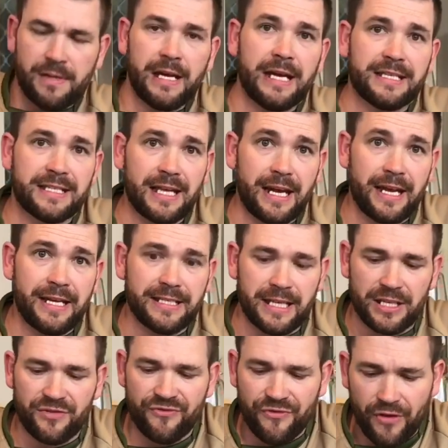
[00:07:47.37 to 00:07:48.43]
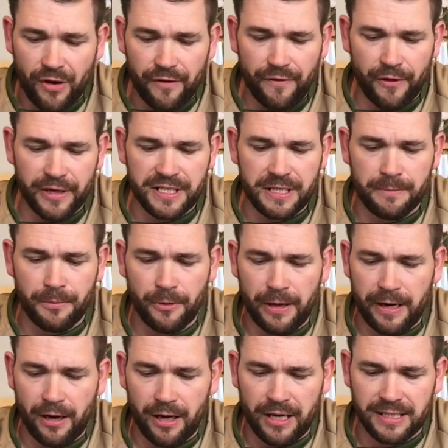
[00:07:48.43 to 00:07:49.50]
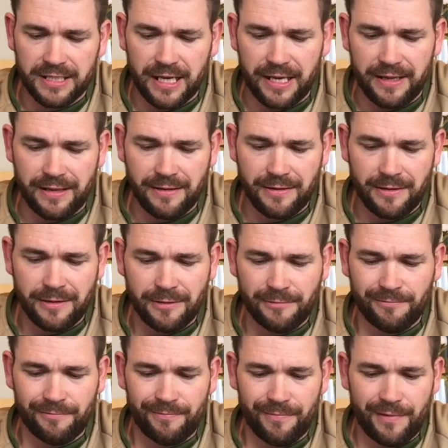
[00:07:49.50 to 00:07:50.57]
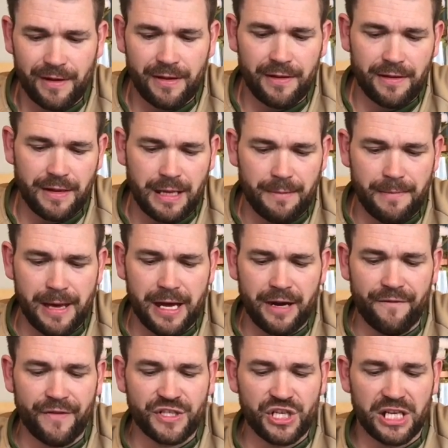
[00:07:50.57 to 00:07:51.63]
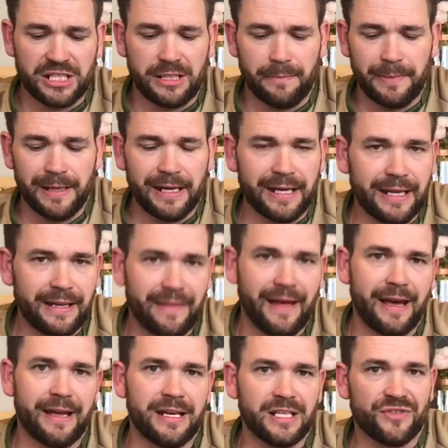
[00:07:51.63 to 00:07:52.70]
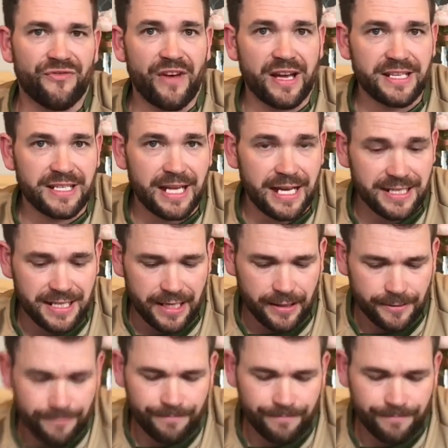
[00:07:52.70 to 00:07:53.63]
it's that easy. It's very, very simple, and like I say, the amount of adjustability in that is fantastic.